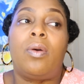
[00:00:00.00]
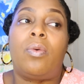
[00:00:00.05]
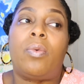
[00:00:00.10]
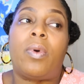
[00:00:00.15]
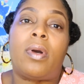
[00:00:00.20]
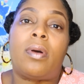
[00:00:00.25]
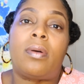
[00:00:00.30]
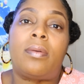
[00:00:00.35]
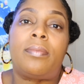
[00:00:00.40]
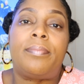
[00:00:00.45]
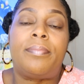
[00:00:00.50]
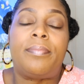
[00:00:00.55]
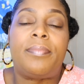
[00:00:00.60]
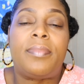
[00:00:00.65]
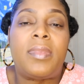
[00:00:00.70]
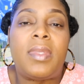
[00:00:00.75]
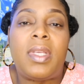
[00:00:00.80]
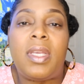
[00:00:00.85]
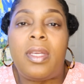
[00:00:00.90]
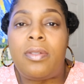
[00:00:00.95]
Well,
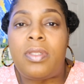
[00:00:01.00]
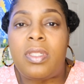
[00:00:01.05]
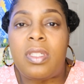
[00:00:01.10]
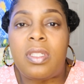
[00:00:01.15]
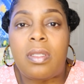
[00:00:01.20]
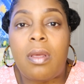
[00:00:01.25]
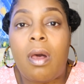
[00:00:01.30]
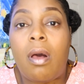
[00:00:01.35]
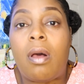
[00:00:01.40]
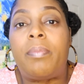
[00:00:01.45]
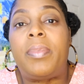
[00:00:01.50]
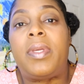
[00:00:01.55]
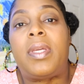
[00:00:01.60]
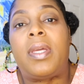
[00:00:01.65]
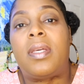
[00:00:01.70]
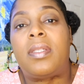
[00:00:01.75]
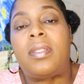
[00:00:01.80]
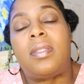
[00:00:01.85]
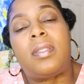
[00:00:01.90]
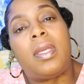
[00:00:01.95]
it's just all
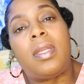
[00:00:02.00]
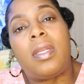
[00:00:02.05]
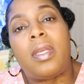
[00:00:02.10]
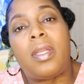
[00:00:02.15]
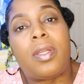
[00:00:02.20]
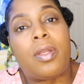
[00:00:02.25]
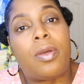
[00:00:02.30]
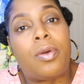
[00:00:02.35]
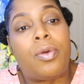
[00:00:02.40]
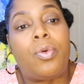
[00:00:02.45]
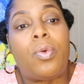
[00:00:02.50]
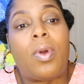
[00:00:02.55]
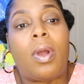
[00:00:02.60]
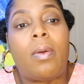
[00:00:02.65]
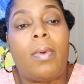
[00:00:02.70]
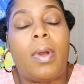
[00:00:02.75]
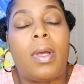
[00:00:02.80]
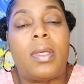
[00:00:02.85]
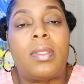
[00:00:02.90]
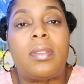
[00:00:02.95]
because they didn't know who I
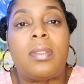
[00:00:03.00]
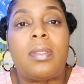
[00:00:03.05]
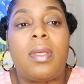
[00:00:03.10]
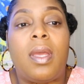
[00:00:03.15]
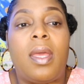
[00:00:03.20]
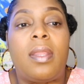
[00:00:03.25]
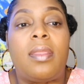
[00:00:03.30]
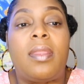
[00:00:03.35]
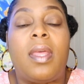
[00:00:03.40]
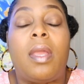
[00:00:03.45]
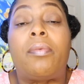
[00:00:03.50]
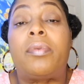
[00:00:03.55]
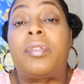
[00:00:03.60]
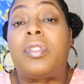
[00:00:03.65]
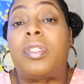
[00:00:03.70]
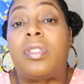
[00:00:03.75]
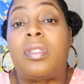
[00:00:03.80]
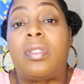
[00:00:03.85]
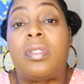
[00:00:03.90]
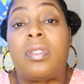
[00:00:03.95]
was. And they were
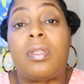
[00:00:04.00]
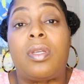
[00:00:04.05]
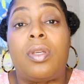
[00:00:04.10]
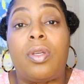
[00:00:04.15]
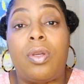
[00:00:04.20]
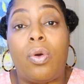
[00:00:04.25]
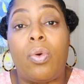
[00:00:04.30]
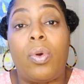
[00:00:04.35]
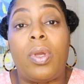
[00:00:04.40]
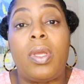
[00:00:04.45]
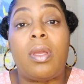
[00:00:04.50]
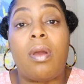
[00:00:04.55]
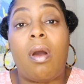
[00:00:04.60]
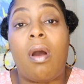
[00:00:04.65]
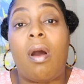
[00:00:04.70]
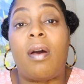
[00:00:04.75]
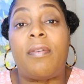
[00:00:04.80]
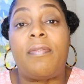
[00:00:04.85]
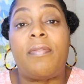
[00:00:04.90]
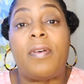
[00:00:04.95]
just going
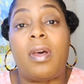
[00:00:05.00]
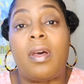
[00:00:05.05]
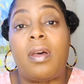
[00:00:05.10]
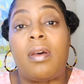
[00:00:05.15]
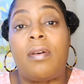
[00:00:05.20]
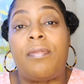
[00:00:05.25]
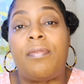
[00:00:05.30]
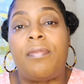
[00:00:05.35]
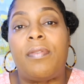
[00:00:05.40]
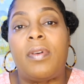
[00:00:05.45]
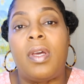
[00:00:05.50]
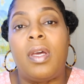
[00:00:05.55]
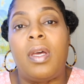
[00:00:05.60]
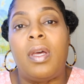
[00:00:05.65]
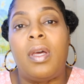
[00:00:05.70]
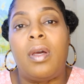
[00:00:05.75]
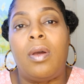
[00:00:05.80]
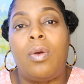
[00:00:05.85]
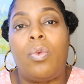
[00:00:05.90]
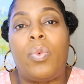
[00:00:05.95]
off of
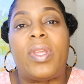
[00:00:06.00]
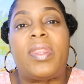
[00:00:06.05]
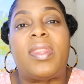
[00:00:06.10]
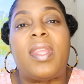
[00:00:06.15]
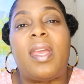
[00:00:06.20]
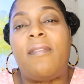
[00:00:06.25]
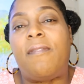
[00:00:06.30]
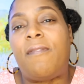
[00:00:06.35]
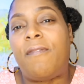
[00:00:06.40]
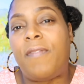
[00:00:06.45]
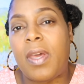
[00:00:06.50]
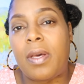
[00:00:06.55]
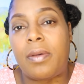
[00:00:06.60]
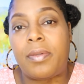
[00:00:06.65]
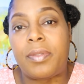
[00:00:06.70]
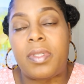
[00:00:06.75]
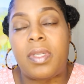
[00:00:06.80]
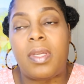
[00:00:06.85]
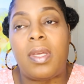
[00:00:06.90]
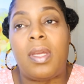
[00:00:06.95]
what they
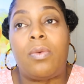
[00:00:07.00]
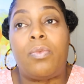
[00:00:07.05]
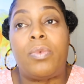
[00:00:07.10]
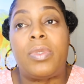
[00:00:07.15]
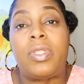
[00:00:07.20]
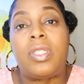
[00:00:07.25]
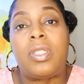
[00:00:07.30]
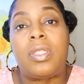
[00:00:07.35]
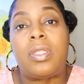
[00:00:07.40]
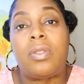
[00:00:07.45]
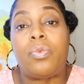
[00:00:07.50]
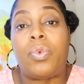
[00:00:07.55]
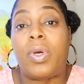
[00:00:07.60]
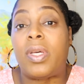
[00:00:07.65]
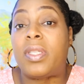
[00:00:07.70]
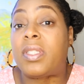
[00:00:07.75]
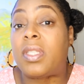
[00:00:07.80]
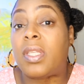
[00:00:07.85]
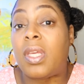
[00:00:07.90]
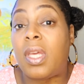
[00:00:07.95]
felt and which
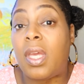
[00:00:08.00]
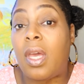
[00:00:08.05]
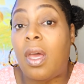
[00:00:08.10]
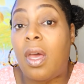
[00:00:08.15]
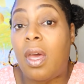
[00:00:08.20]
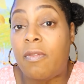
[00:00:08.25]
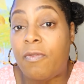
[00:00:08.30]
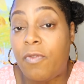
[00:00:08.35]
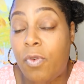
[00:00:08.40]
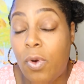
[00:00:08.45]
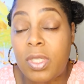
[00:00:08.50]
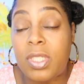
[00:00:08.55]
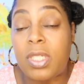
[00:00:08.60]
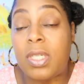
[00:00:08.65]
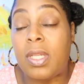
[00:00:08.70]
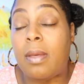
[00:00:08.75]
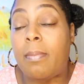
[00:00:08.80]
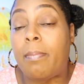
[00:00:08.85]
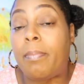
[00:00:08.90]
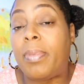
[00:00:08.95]
was
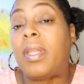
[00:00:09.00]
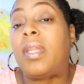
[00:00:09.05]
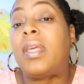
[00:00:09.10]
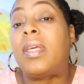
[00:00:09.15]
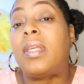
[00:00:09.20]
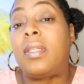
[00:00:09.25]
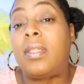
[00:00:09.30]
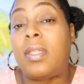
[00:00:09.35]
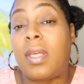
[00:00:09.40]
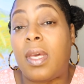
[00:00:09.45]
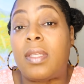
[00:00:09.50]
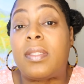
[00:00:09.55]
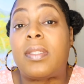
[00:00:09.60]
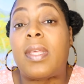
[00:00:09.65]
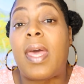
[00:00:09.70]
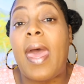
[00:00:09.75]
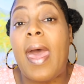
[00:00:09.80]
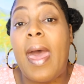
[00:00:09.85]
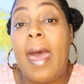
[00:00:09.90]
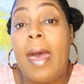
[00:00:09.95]
unfortunate, but it does
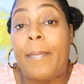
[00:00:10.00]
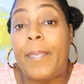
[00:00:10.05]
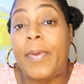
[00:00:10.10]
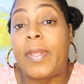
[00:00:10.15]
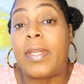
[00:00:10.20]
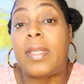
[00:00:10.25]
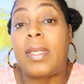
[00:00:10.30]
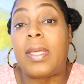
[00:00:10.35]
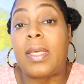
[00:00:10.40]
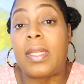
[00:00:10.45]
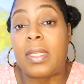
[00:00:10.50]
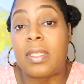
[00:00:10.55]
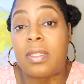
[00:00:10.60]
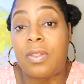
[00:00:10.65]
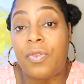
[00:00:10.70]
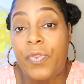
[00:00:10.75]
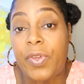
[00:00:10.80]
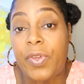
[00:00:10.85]
happen in this